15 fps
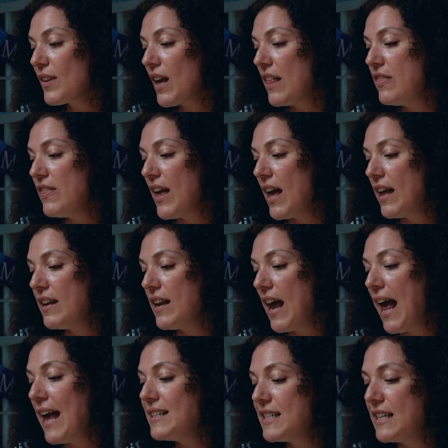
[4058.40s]
and then
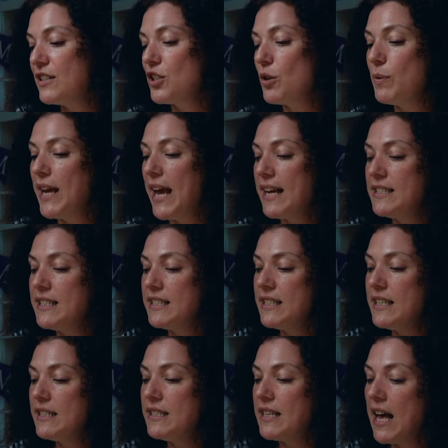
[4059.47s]
edit. So we
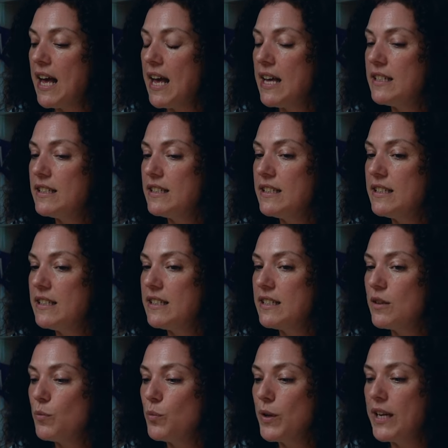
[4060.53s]
edited and
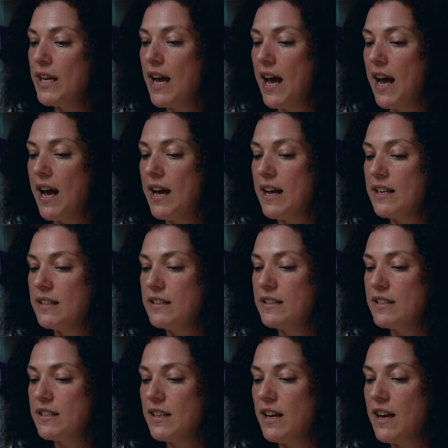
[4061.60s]
we
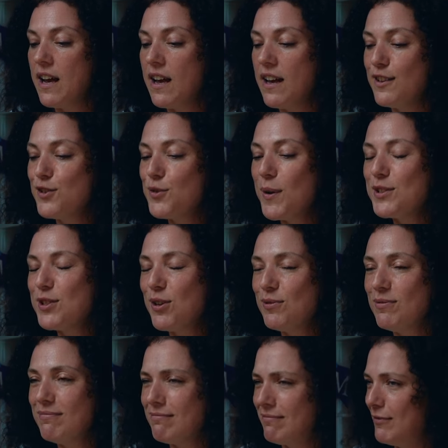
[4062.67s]
had, uh, so I
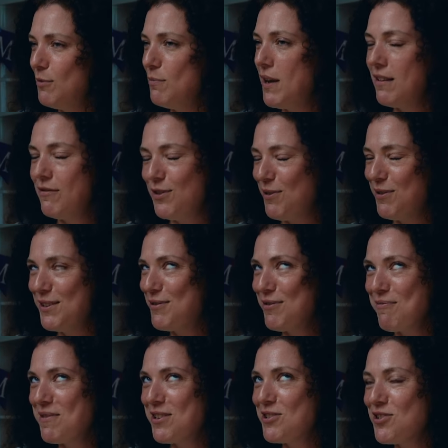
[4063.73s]
don't, you may have noticed
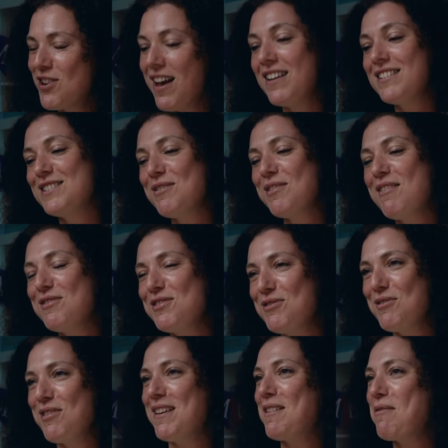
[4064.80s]
from this chat, I don't ever
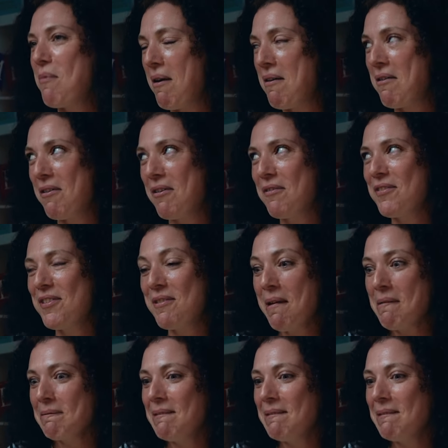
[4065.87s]
do things by halves.